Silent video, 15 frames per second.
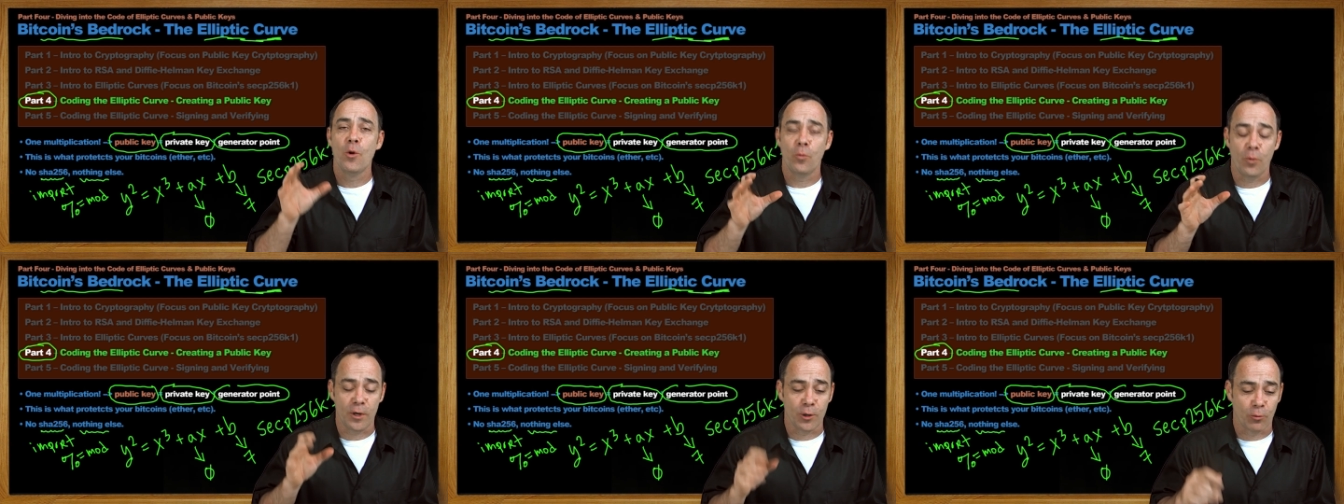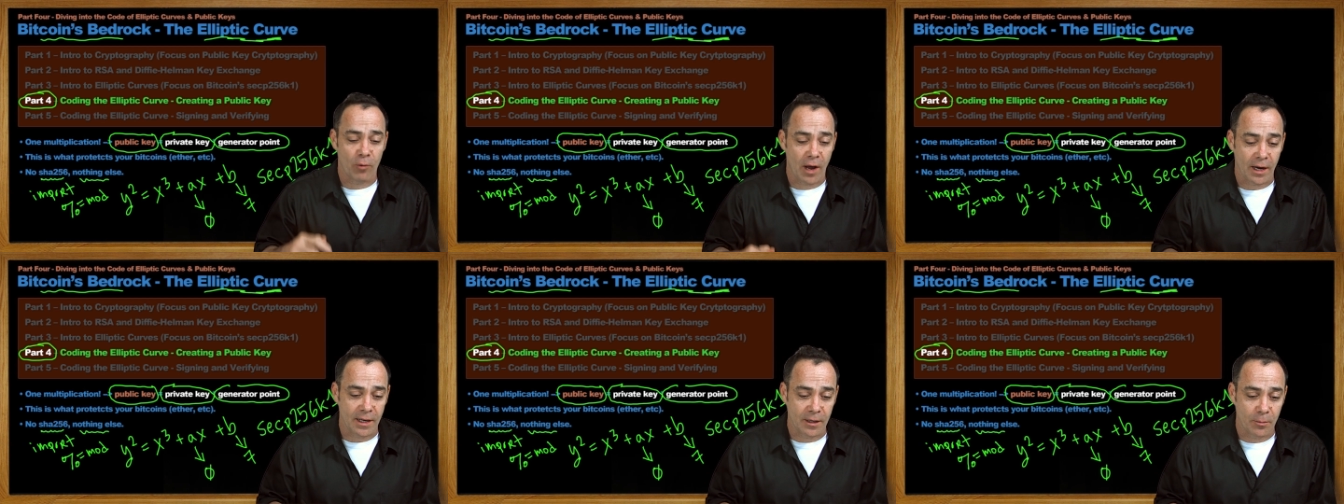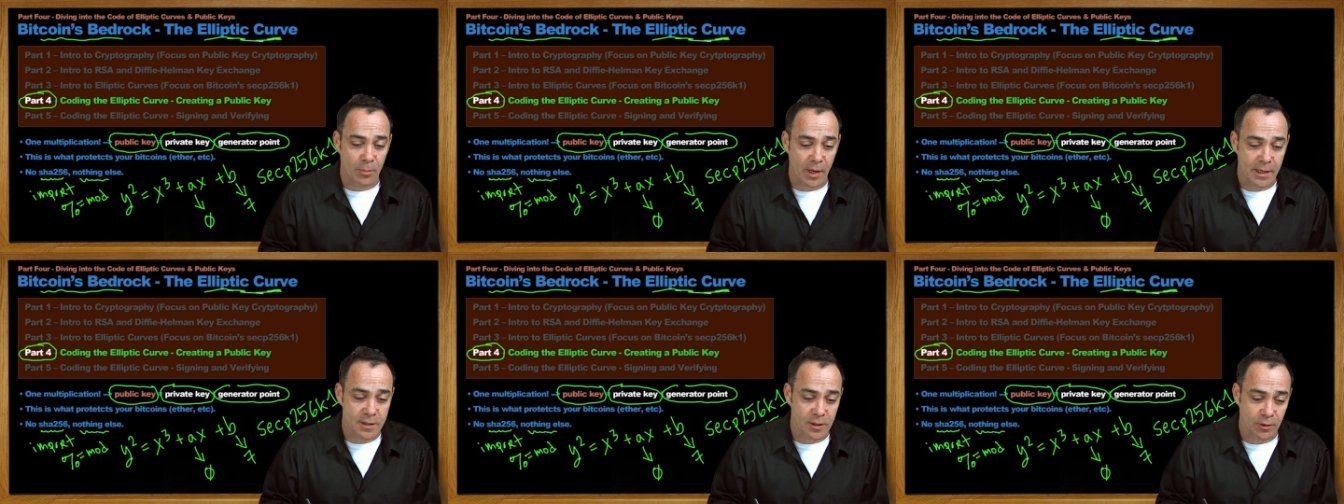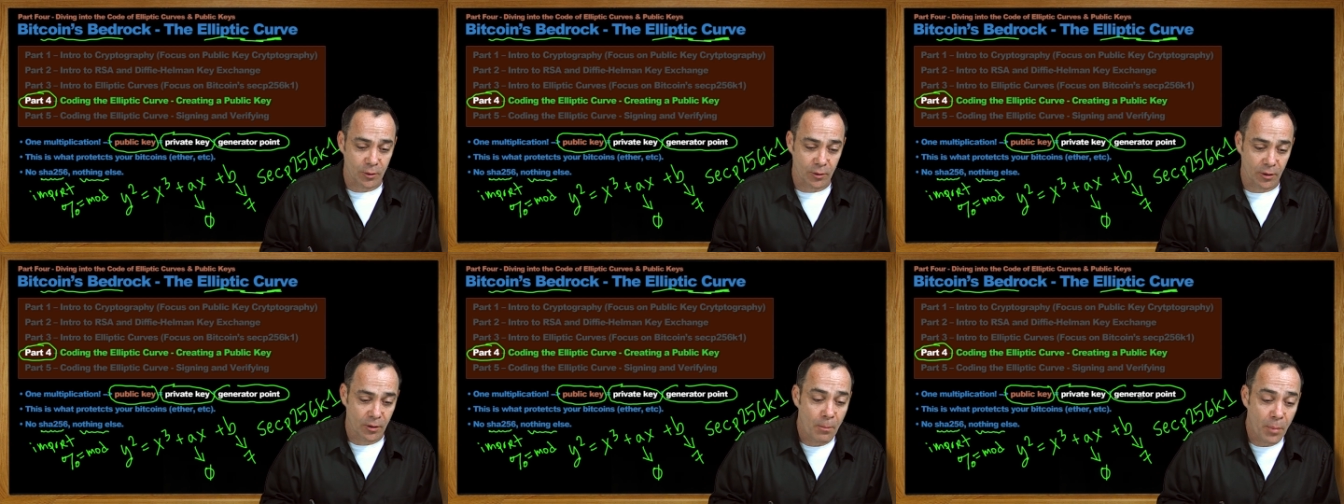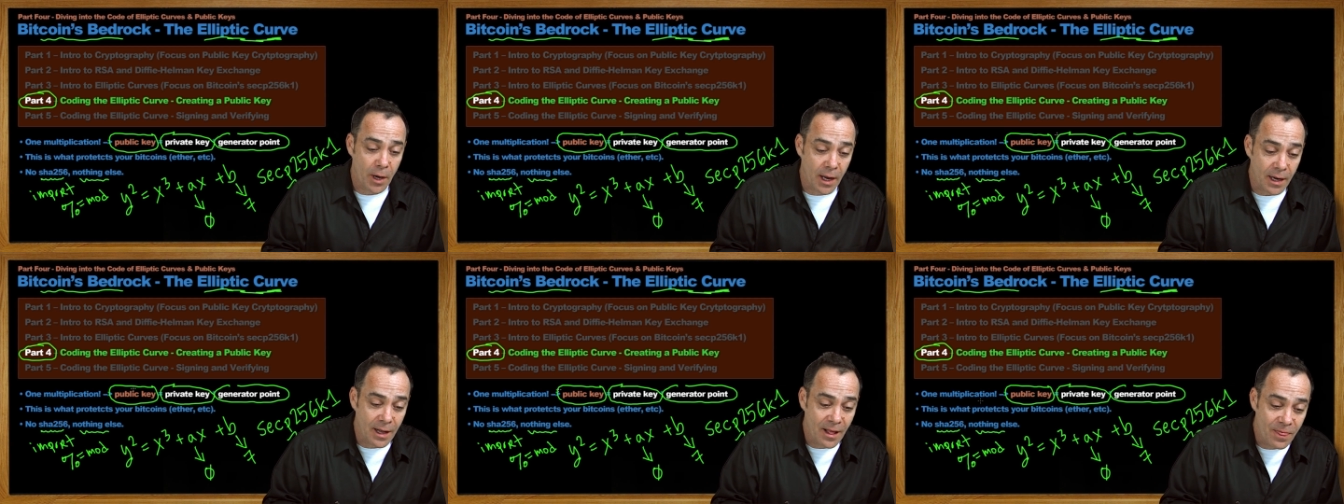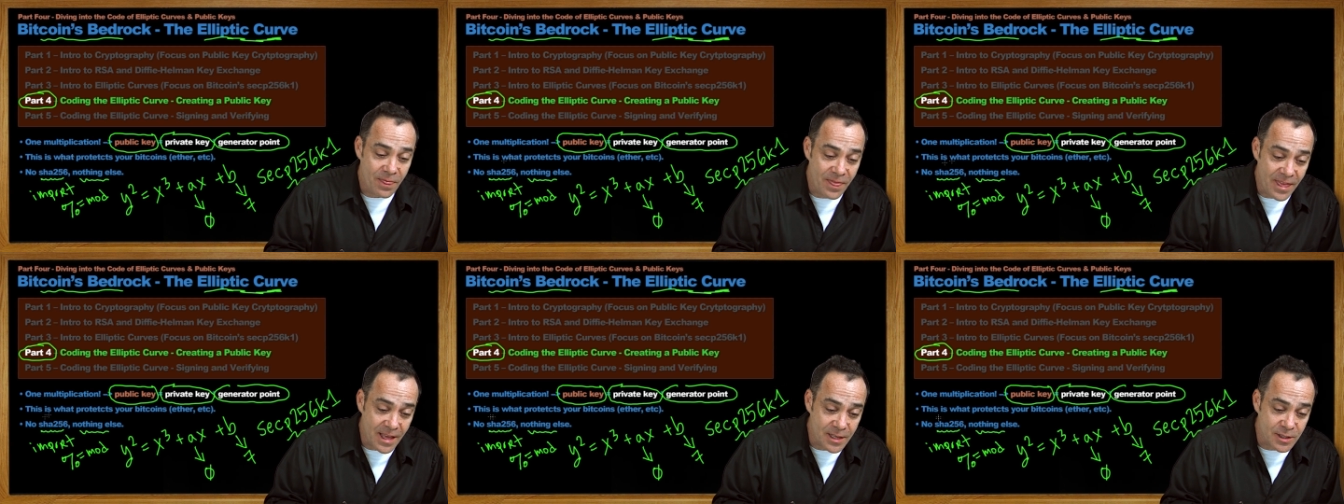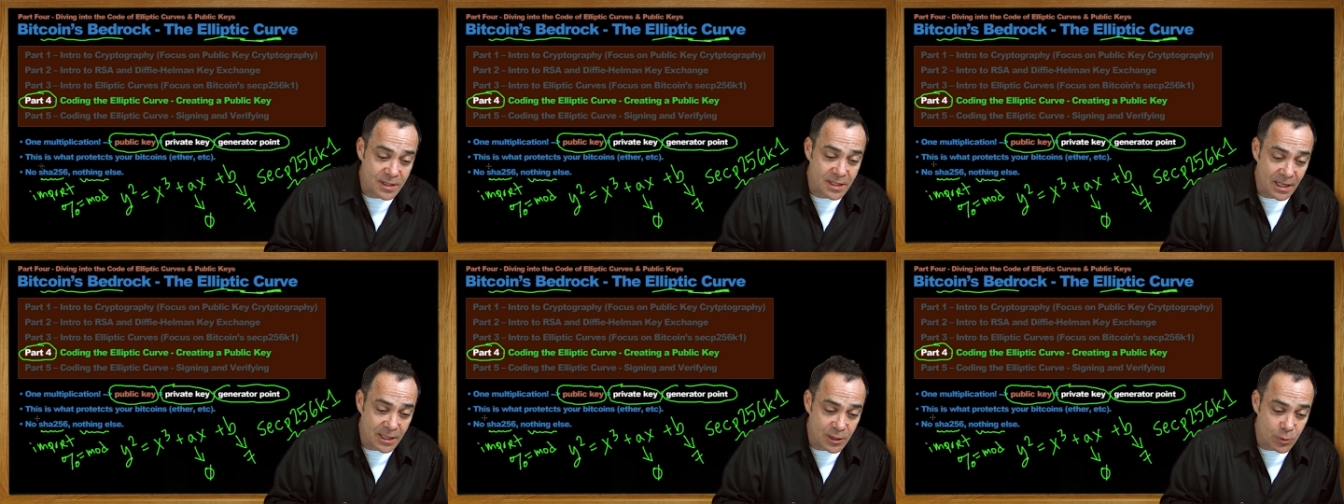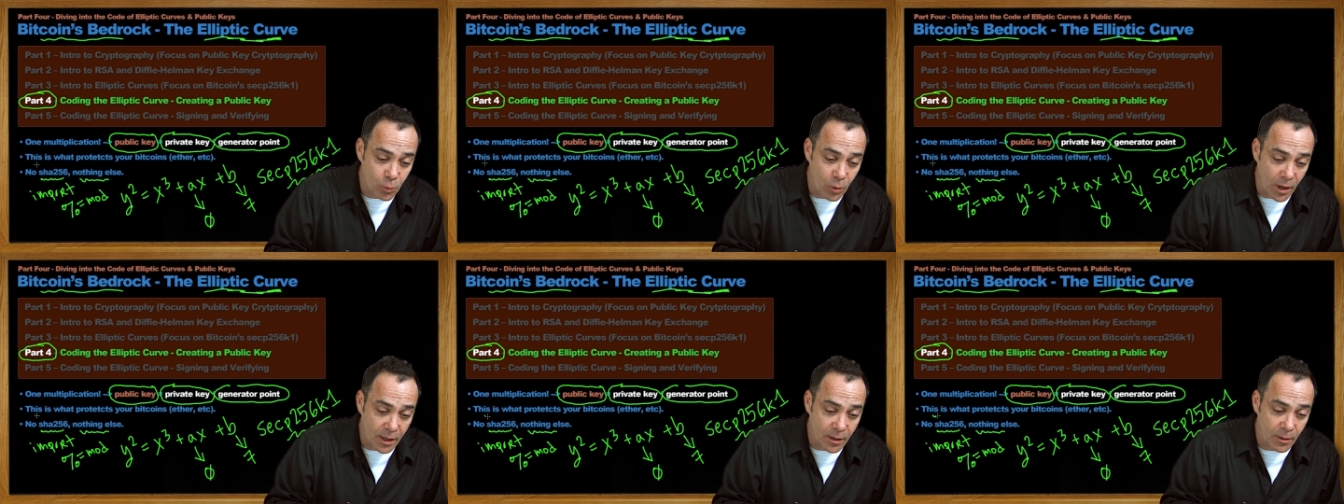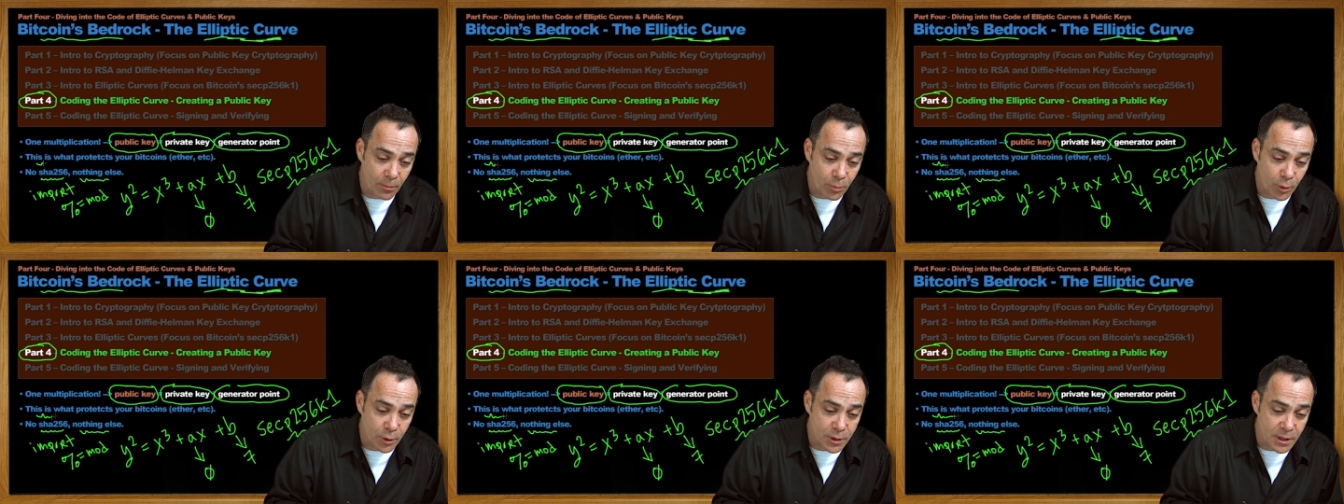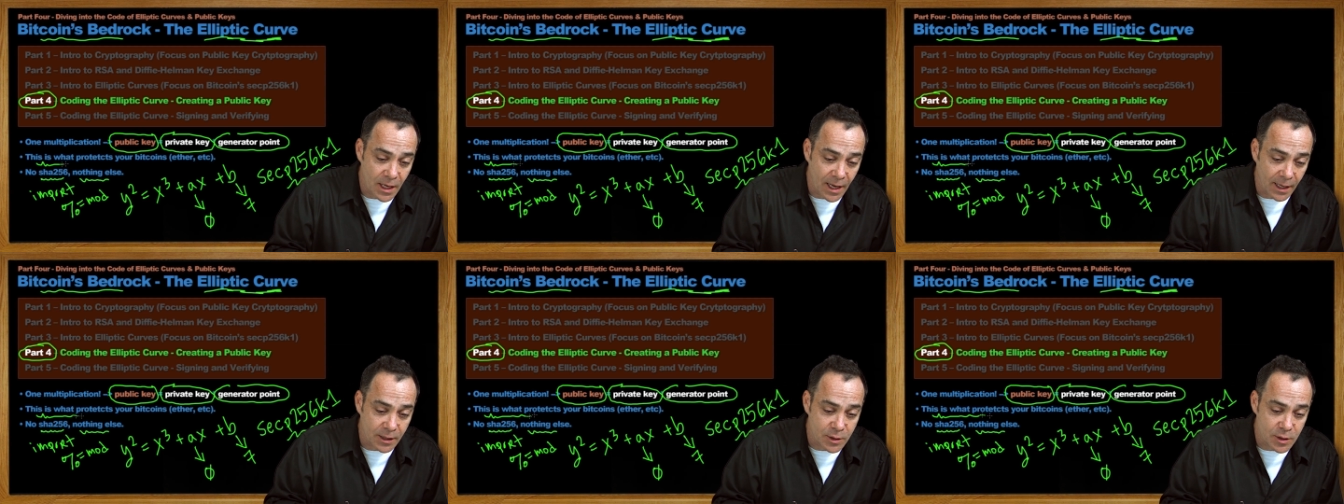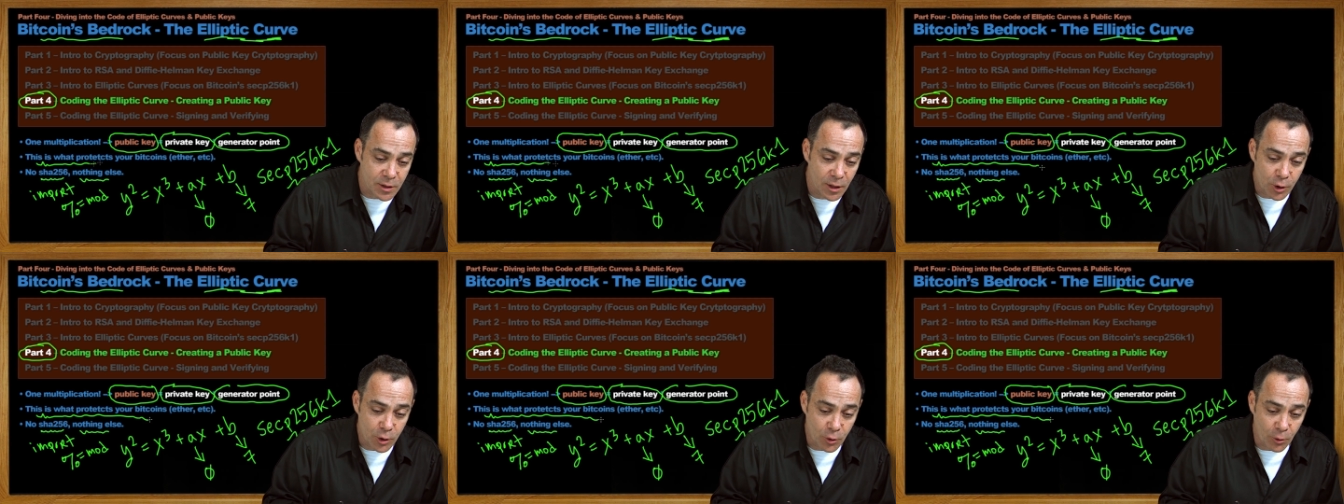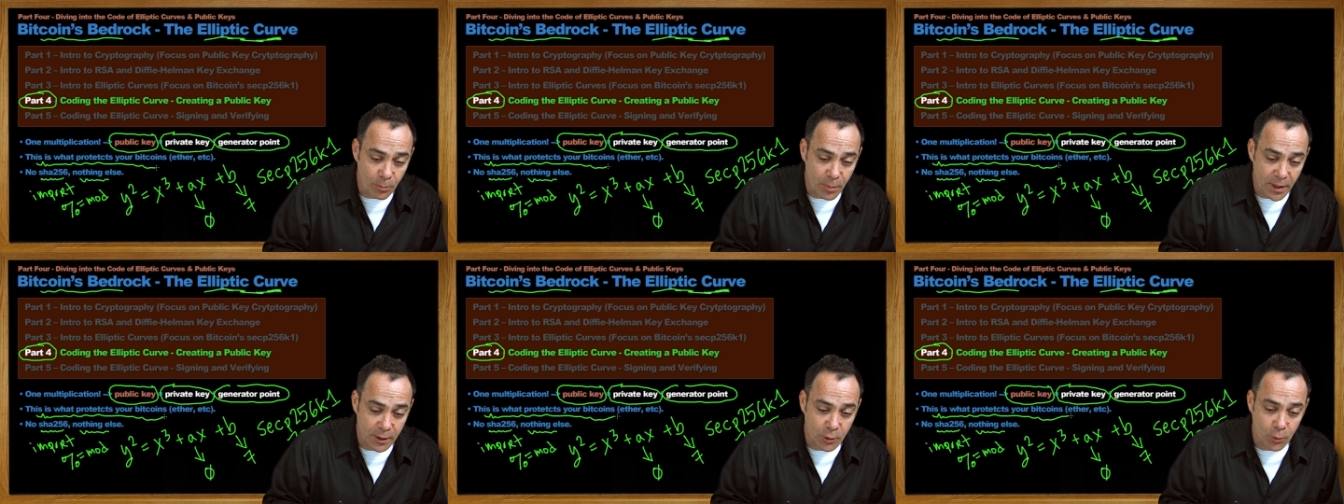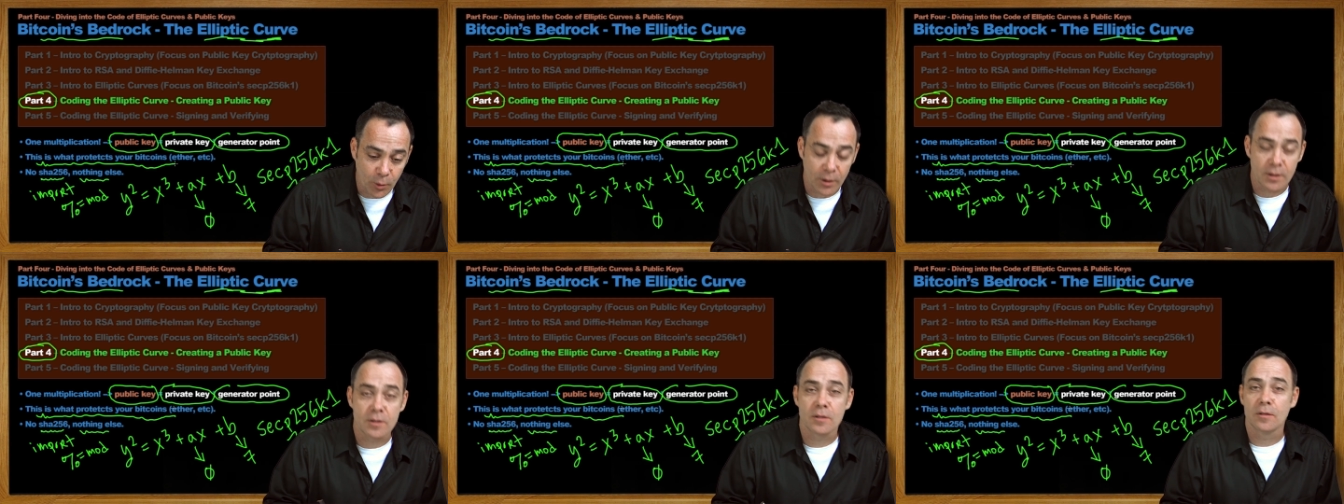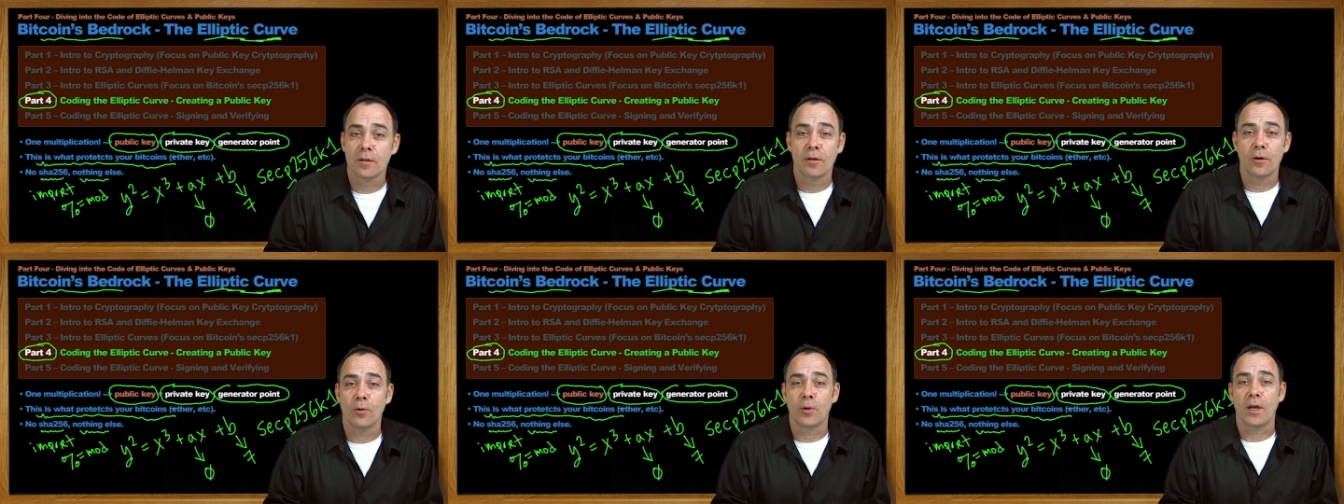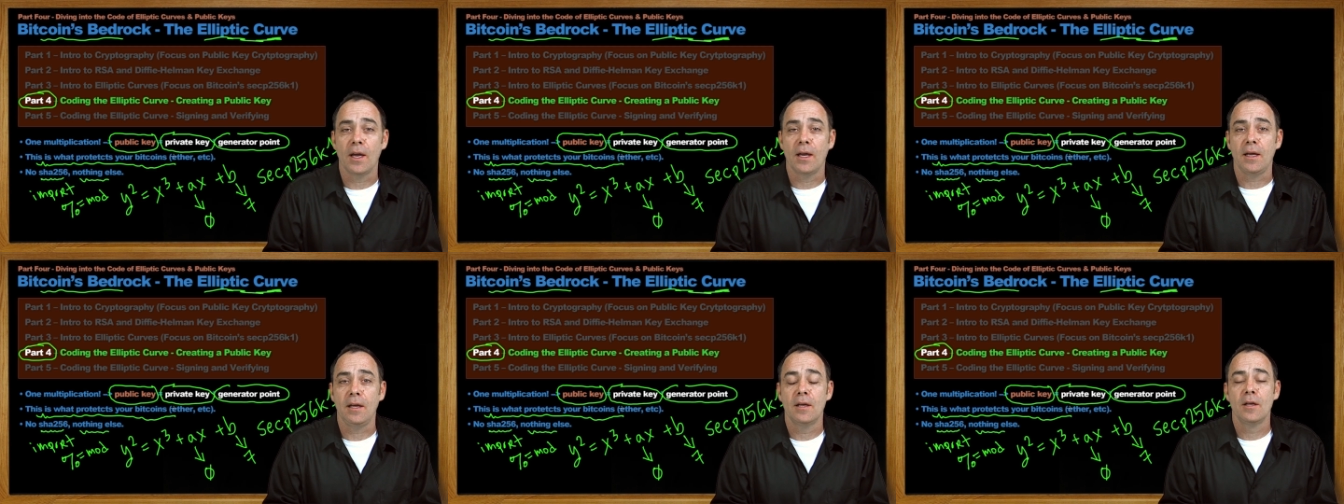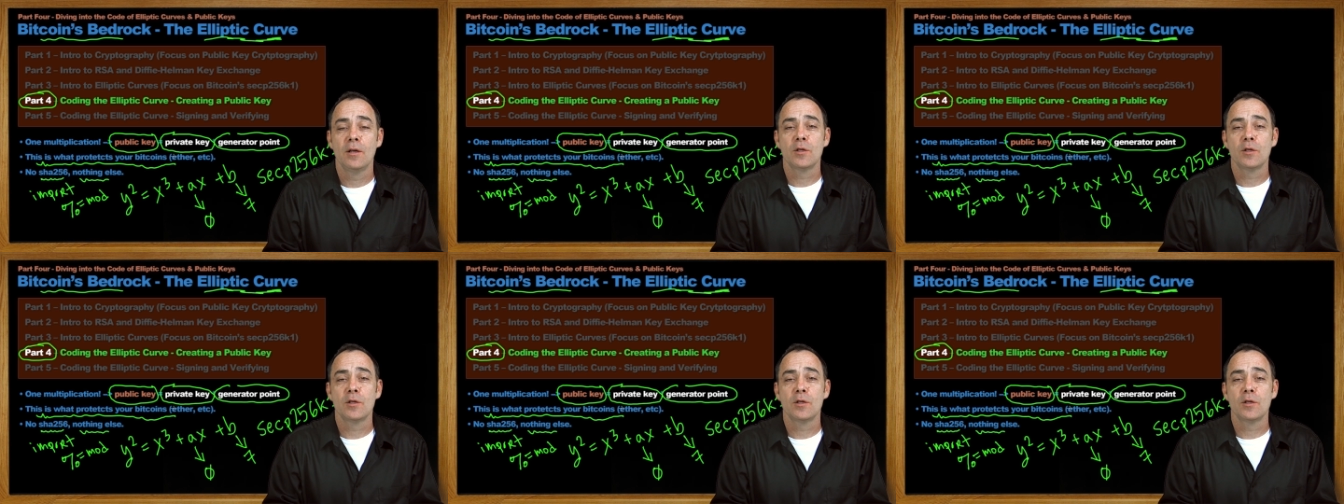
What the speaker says: when you're riding a bicycle. But this is what protects your Bitcoins, okay?